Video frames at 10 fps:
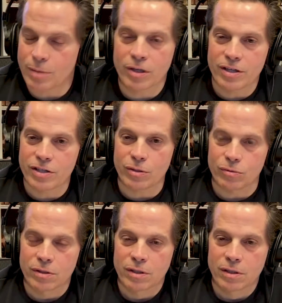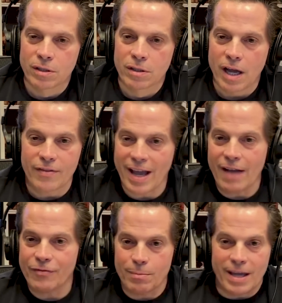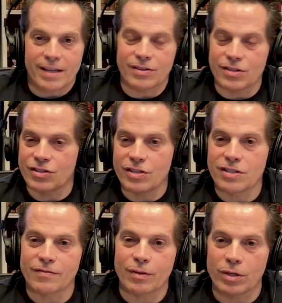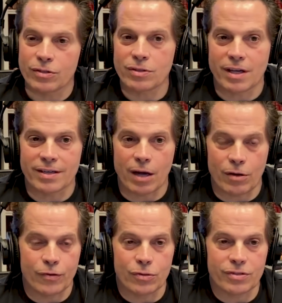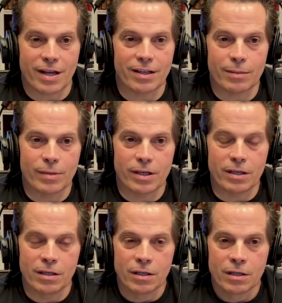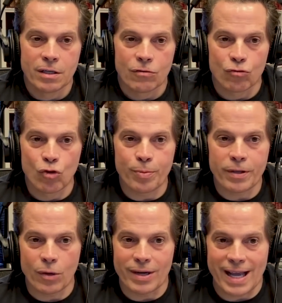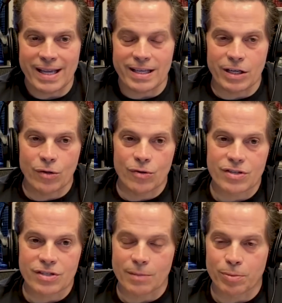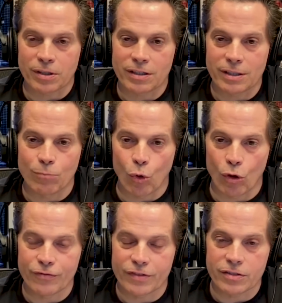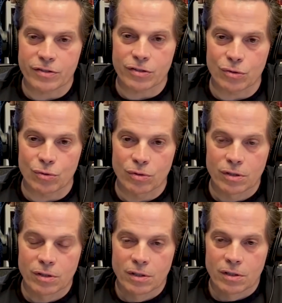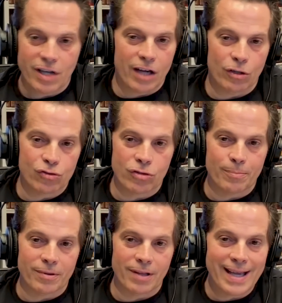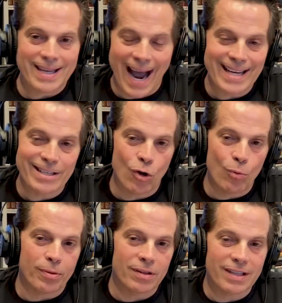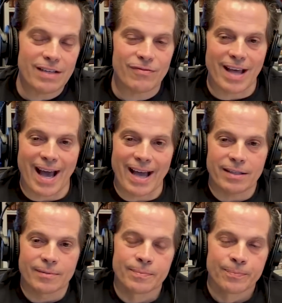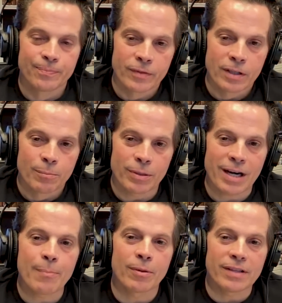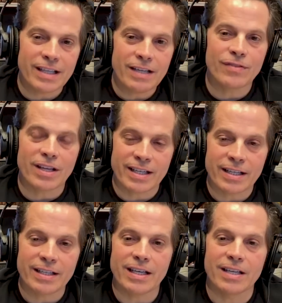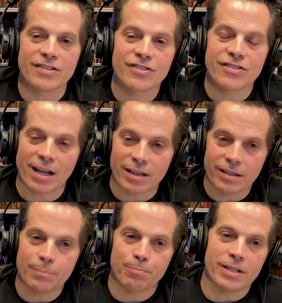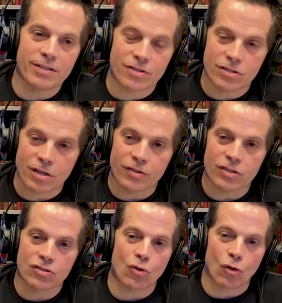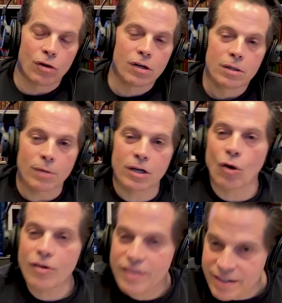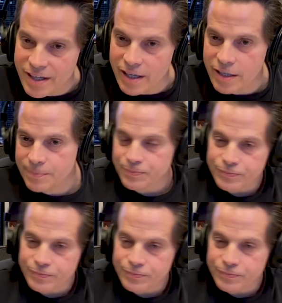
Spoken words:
I'm going to do. And they have to make a decision if they want to do that. Now, if you're telling me Rubio in 8 years is completely morphed into Donald Trump light, I don't believe that. But I believe that he is selling pieces of his soul. McCarthy did it.